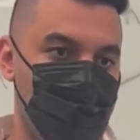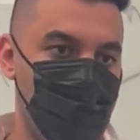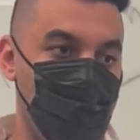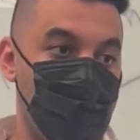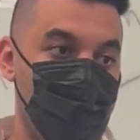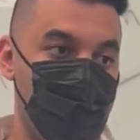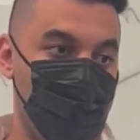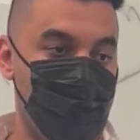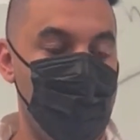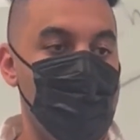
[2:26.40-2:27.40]
what we
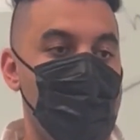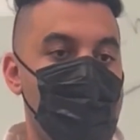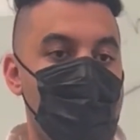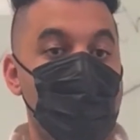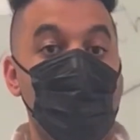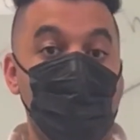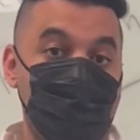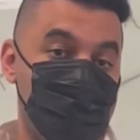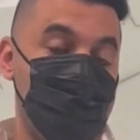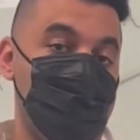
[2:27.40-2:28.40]
call,
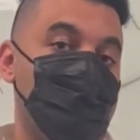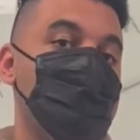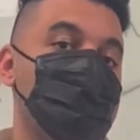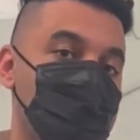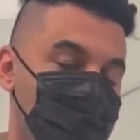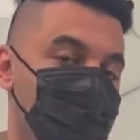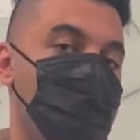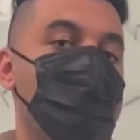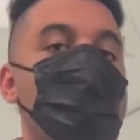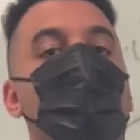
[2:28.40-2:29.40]
that's basically stuff
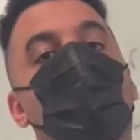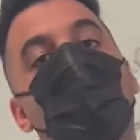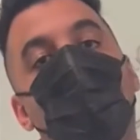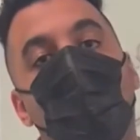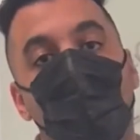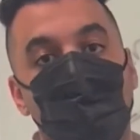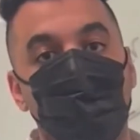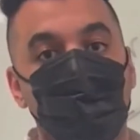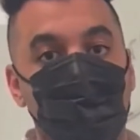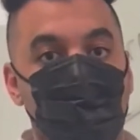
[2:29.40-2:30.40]
we are
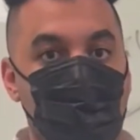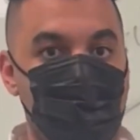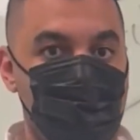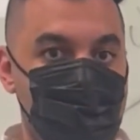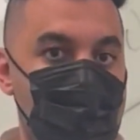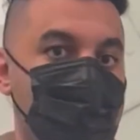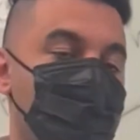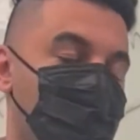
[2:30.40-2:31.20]
interested to understand